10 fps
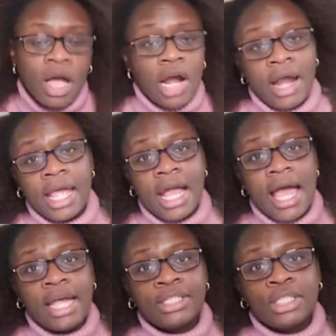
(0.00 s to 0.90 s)
All right,
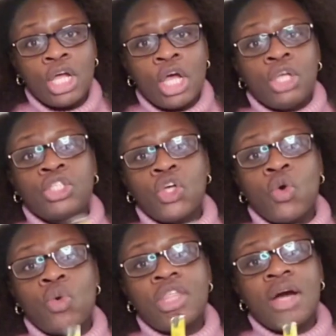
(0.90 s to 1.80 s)
guys,
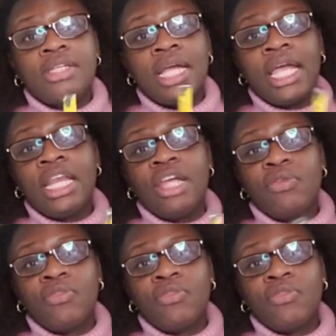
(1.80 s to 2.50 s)
so without any